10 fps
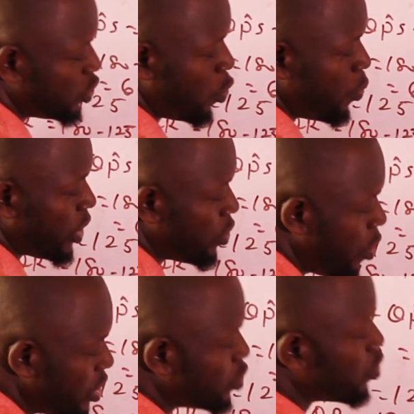So we
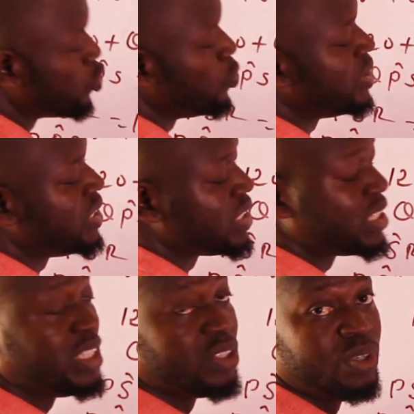got this one to be
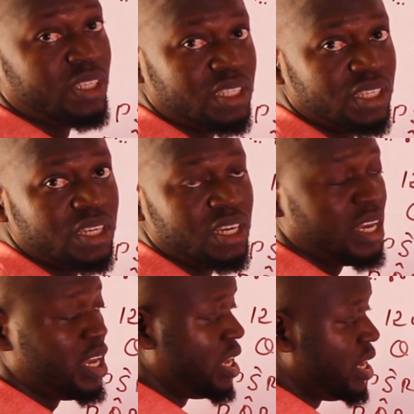60 degrees
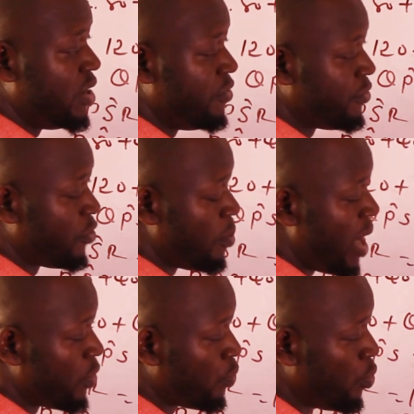from
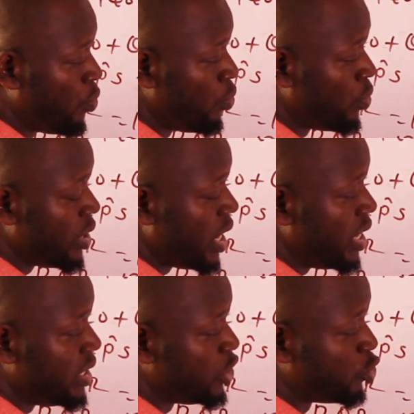angle
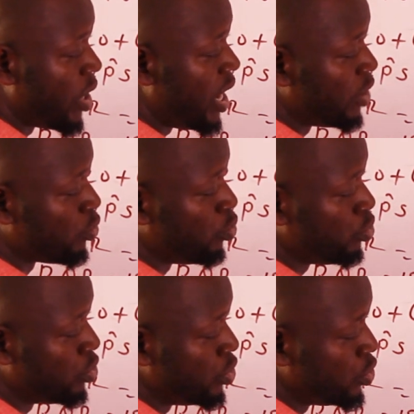and a
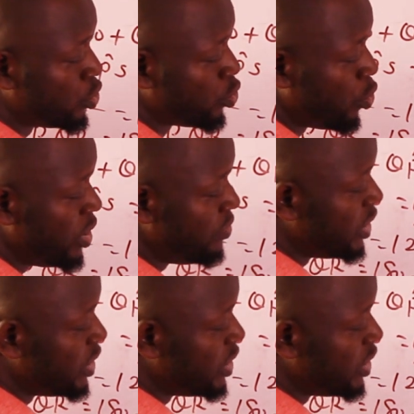triangle. So if